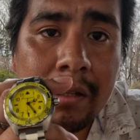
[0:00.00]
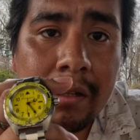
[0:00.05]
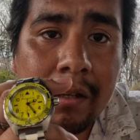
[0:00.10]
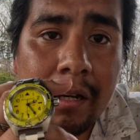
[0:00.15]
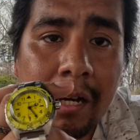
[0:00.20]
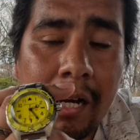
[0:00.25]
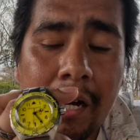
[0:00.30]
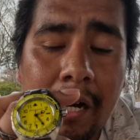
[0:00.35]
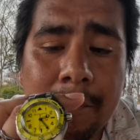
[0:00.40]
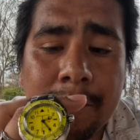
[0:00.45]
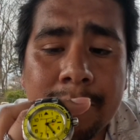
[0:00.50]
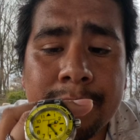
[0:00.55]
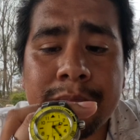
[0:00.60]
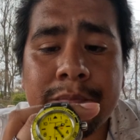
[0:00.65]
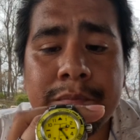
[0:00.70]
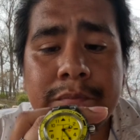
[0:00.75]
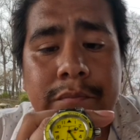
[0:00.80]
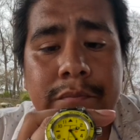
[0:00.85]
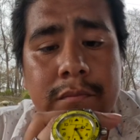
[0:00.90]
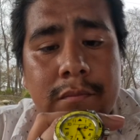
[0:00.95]
and
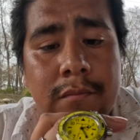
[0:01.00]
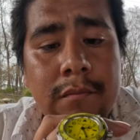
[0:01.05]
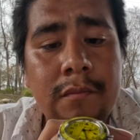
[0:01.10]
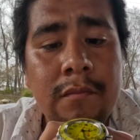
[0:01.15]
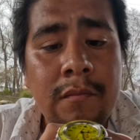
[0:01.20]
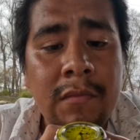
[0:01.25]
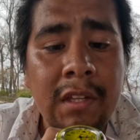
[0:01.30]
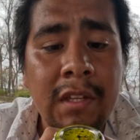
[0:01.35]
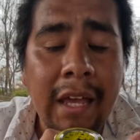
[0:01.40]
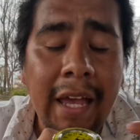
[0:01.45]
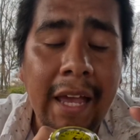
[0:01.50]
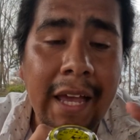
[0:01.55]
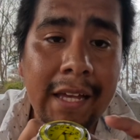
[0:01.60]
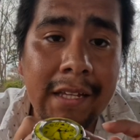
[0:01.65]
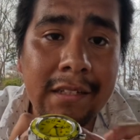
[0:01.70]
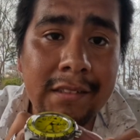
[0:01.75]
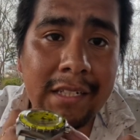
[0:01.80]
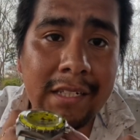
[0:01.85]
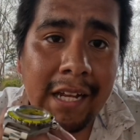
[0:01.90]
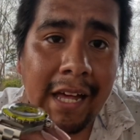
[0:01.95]

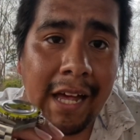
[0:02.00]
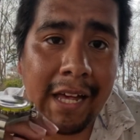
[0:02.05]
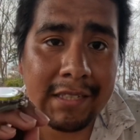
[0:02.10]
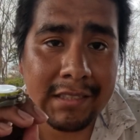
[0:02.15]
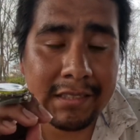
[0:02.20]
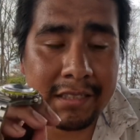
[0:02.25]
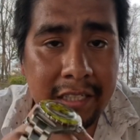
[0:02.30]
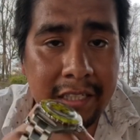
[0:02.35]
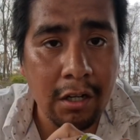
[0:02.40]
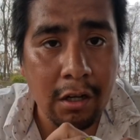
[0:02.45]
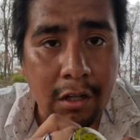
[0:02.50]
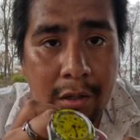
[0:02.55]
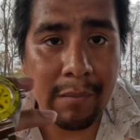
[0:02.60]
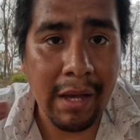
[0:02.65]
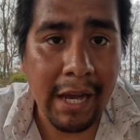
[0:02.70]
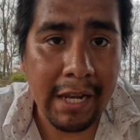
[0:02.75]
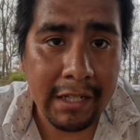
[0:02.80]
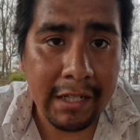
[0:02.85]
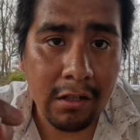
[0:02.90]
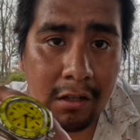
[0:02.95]
it has the
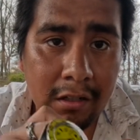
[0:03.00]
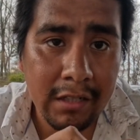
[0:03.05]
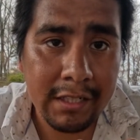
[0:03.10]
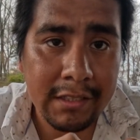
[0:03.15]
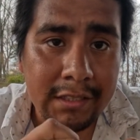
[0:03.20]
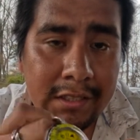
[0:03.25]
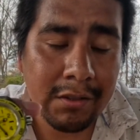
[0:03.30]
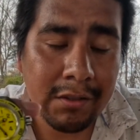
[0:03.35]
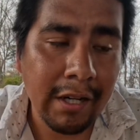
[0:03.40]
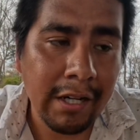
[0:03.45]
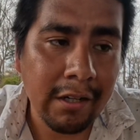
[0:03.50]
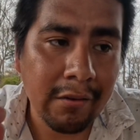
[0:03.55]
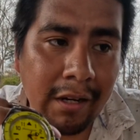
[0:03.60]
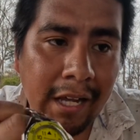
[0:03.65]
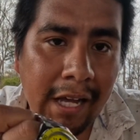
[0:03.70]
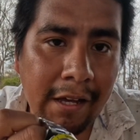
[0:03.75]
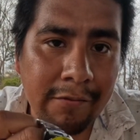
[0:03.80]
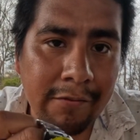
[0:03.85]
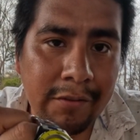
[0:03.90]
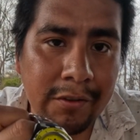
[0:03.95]
automatic on it, so I don't
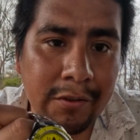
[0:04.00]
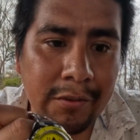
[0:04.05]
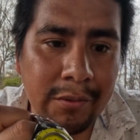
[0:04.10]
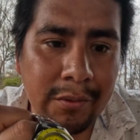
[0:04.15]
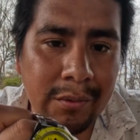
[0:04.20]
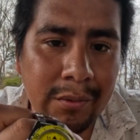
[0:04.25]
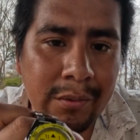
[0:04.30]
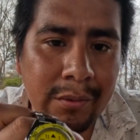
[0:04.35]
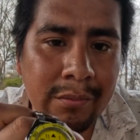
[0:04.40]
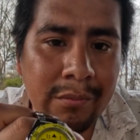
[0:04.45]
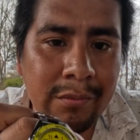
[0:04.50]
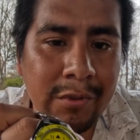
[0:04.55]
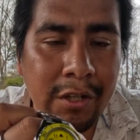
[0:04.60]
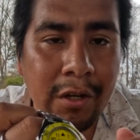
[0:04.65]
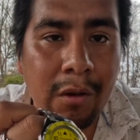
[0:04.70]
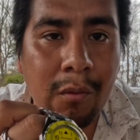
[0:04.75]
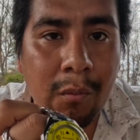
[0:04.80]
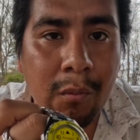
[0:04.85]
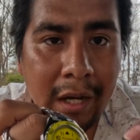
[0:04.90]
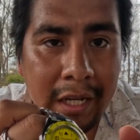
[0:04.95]
have to
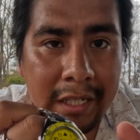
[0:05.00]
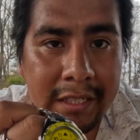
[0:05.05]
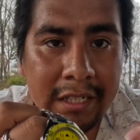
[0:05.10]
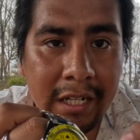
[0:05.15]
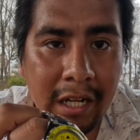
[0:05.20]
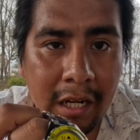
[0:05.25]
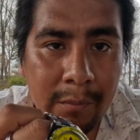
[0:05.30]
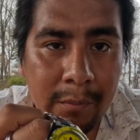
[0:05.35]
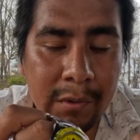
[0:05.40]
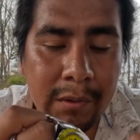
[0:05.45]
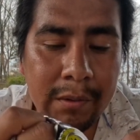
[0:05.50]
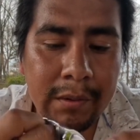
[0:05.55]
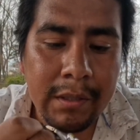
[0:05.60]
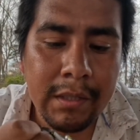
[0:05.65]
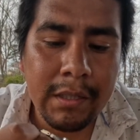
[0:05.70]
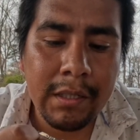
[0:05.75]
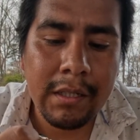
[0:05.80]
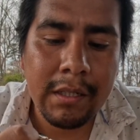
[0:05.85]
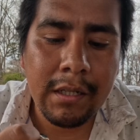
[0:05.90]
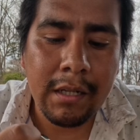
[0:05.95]
wind it up,
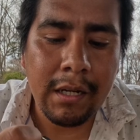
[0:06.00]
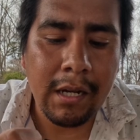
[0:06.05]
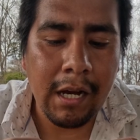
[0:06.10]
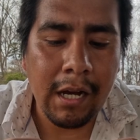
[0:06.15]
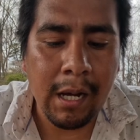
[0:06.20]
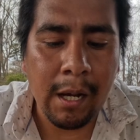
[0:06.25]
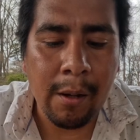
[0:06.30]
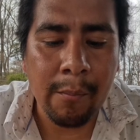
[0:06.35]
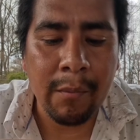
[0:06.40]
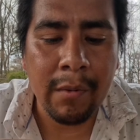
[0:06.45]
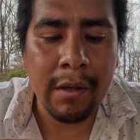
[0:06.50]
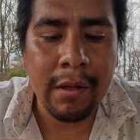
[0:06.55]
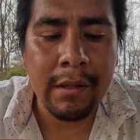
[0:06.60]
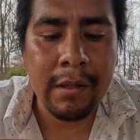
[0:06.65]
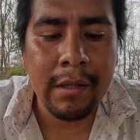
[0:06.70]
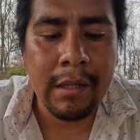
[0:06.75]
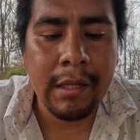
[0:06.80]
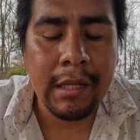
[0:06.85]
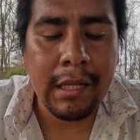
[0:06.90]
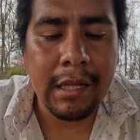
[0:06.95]
and
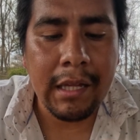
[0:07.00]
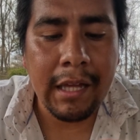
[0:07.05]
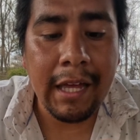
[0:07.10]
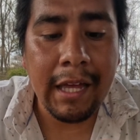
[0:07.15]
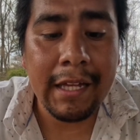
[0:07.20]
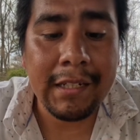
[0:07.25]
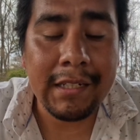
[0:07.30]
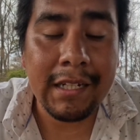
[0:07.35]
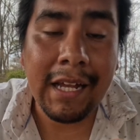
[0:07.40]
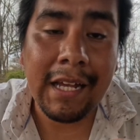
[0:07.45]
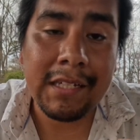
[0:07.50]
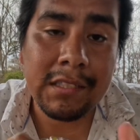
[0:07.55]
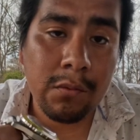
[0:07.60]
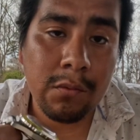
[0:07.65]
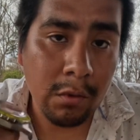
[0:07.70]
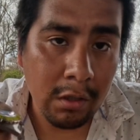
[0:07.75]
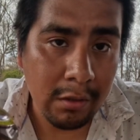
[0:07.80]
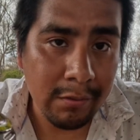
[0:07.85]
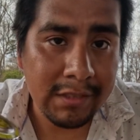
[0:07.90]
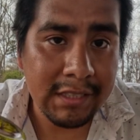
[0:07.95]
it has the
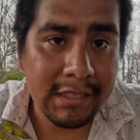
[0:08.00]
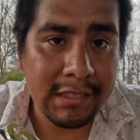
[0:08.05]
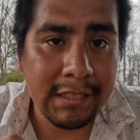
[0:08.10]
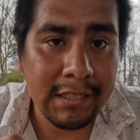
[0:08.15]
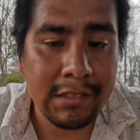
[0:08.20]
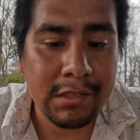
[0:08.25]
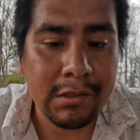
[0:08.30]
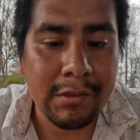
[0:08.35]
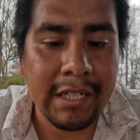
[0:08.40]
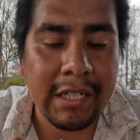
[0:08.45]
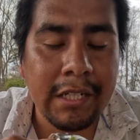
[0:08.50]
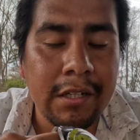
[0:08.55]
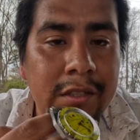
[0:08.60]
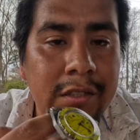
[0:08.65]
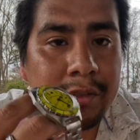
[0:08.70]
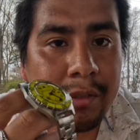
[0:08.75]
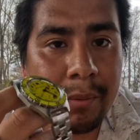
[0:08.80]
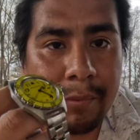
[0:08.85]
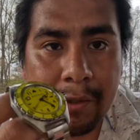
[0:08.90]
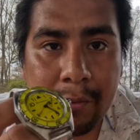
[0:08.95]
water resistance, so I can go
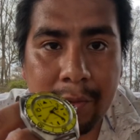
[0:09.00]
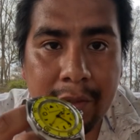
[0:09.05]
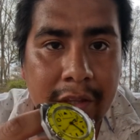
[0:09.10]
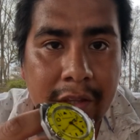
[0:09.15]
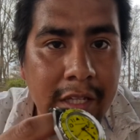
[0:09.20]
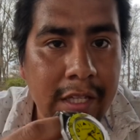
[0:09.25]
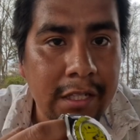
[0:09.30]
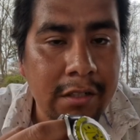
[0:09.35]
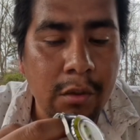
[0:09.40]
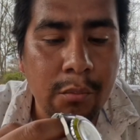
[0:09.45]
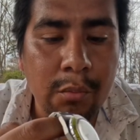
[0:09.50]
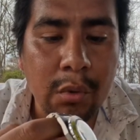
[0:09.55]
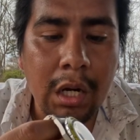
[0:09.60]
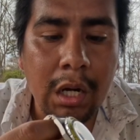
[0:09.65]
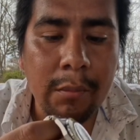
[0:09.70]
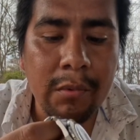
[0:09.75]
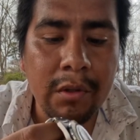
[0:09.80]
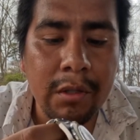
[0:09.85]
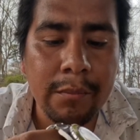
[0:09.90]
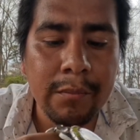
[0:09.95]
swimming with it, no
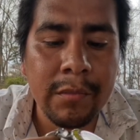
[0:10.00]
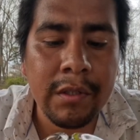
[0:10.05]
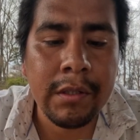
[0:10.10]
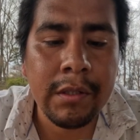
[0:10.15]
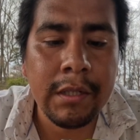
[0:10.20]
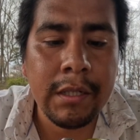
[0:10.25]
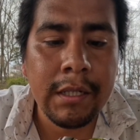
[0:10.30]
problem.